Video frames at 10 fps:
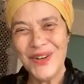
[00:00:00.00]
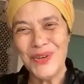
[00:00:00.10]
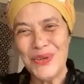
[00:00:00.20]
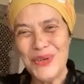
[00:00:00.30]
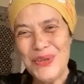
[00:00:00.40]

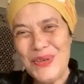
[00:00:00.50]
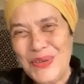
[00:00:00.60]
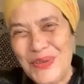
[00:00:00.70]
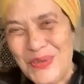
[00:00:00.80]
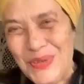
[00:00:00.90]

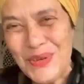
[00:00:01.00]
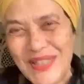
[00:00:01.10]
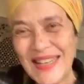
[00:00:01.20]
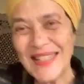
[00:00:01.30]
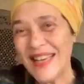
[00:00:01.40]
or
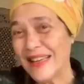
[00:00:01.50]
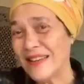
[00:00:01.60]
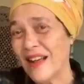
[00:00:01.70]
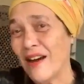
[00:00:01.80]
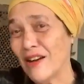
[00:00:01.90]
Sadia
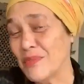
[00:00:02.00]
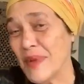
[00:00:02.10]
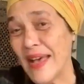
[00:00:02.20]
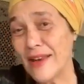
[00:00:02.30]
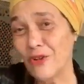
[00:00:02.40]

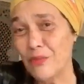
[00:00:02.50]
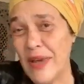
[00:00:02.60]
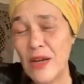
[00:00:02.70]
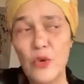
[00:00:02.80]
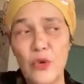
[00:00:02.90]
Hartman or
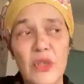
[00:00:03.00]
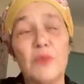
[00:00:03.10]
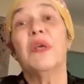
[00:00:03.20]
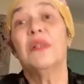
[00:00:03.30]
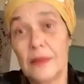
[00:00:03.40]
Bell Hooks,
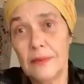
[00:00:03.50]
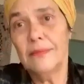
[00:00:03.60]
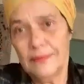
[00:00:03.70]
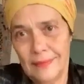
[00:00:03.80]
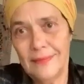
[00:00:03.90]
but
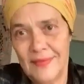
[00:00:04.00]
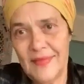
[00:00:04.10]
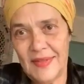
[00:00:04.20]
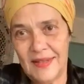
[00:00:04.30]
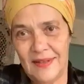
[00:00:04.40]

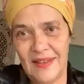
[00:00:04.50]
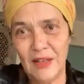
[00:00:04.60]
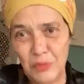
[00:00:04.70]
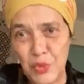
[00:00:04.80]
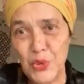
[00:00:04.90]
they
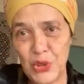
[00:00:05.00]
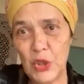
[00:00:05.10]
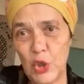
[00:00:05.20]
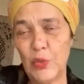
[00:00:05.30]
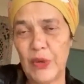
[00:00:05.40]
are
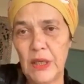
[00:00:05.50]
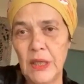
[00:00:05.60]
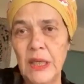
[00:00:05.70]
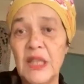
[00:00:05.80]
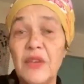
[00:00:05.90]
important to read.
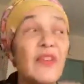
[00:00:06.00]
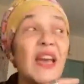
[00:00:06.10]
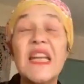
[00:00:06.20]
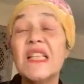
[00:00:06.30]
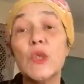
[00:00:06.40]
They
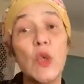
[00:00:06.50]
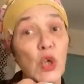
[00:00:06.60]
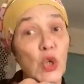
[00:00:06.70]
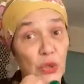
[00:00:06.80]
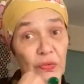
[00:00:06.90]
finance a
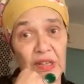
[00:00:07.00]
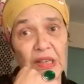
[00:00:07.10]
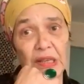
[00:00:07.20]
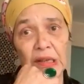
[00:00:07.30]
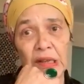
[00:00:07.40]
lot of
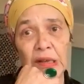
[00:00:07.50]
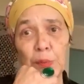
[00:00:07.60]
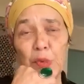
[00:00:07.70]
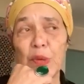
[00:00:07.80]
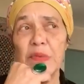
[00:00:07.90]
things,
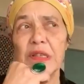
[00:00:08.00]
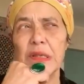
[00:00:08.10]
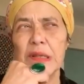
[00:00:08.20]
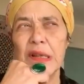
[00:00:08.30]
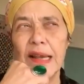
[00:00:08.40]

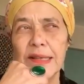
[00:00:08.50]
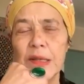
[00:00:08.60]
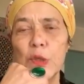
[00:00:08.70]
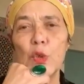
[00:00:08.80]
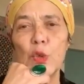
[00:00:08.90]
perhaps less
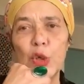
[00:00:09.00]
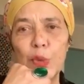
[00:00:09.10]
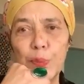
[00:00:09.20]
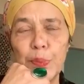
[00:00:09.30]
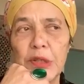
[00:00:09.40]
in
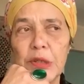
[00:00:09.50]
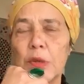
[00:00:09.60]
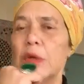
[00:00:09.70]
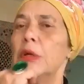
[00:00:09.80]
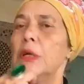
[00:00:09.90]
Europe, but
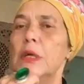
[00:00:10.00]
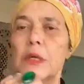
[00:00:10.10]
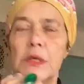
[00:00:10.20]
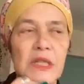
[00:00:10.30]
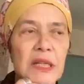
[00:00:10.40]
a
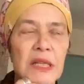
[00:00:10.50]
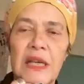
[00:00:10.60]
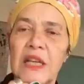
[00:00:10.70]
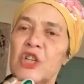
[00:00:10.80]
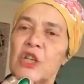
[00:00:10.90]
lot in
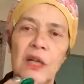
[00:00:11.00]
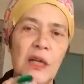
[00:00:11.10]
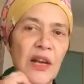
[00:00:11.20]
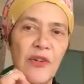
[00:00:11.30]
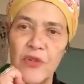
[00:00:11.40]
Asia,
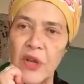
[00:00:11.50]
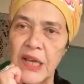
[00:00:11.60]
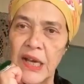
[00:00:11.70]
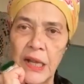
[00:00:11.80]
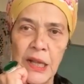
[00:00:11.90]

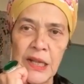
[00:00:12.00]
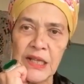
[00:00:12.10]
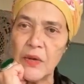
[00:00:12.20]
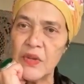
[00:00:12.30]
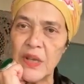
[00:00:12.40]
Africa,
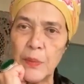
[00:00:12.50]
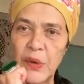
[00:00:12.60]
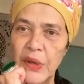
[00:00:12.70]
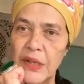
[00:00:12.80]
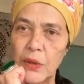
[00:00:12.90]
South
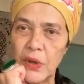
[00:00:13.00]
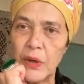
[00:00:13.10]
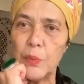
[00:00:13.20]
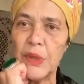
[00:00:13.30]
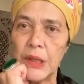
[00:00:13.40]
America, and the
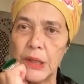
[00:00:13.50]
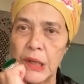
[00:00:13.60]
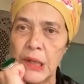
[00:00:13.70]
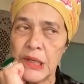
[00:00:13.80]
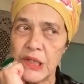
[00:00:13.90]
Caribbean.
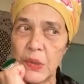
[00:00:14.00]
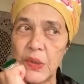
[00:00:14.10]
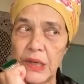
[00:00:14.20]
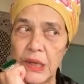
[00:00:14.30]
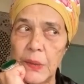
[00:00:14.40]
So
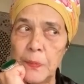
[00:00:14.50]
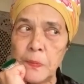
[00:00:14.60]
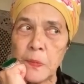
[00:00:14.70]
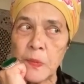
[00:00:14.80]
they